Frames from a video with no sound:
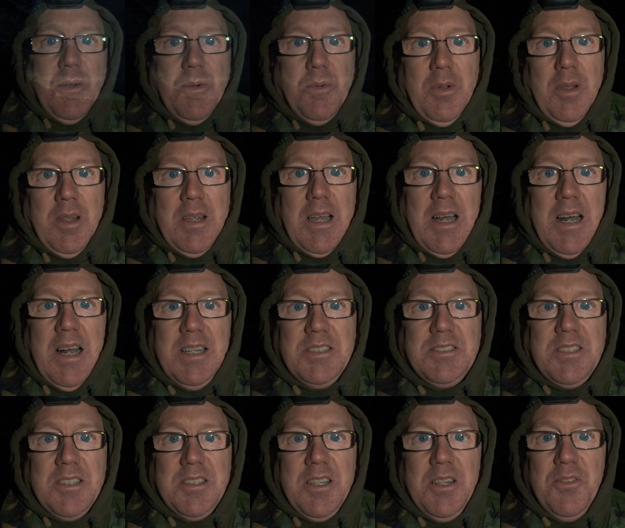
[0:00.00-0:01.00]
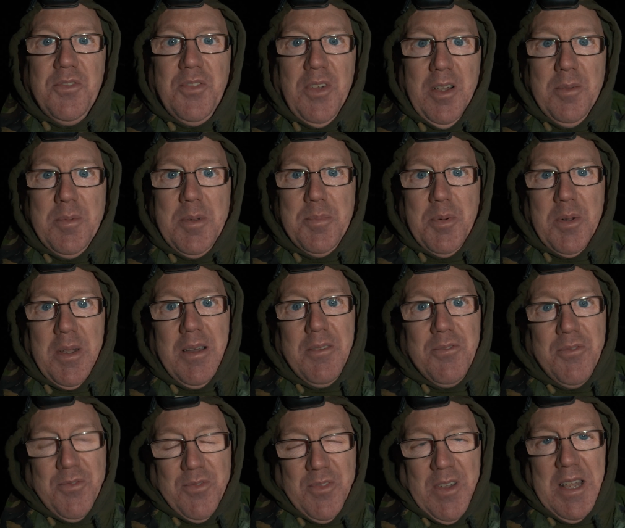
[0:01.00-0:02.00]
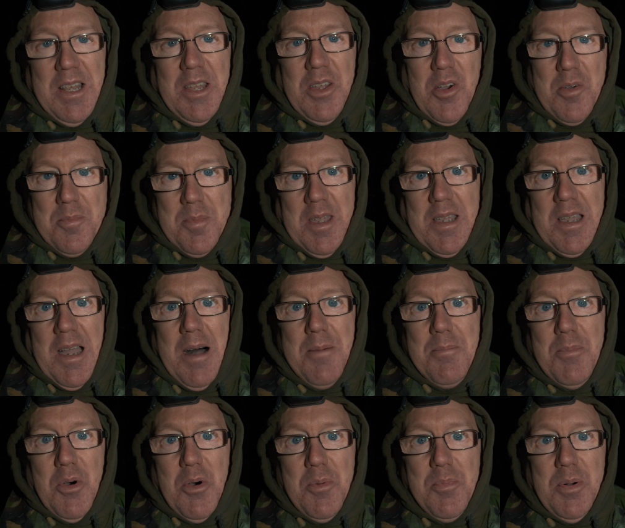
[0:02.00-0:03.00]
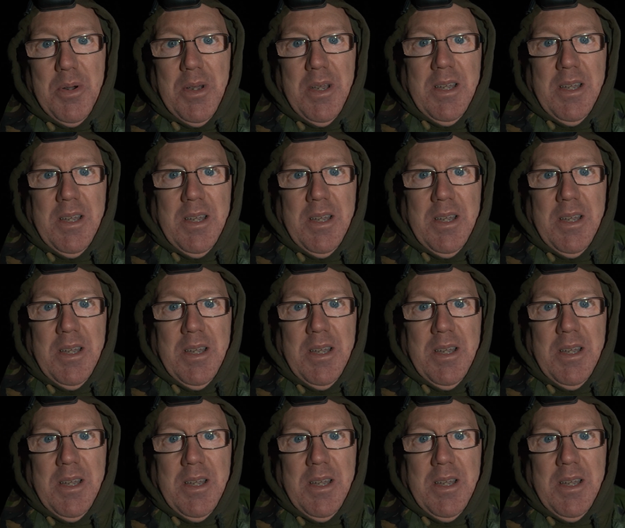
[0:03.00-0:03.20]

Well guys, I didn't film it, but I've finally got my camp up.